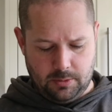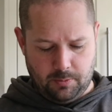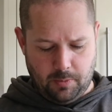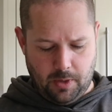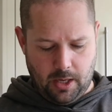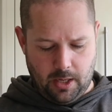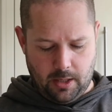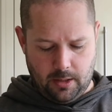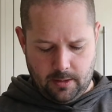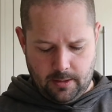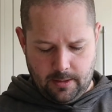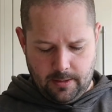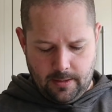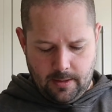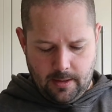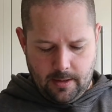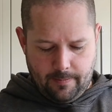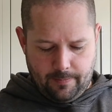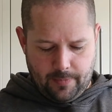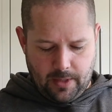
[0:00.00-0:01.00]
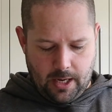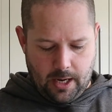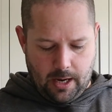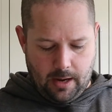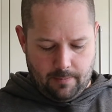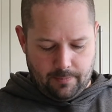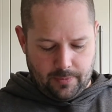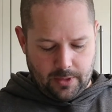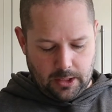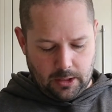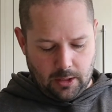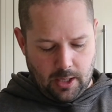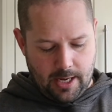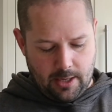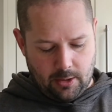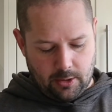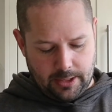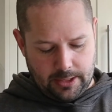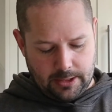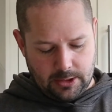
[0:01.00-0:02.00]
But the light
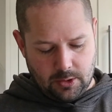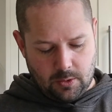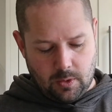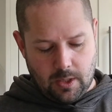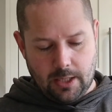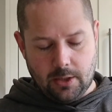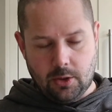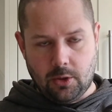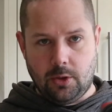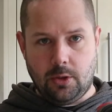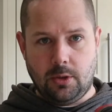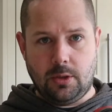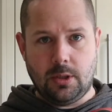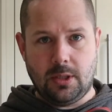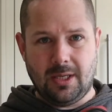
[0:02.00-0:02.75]
on it's quite good,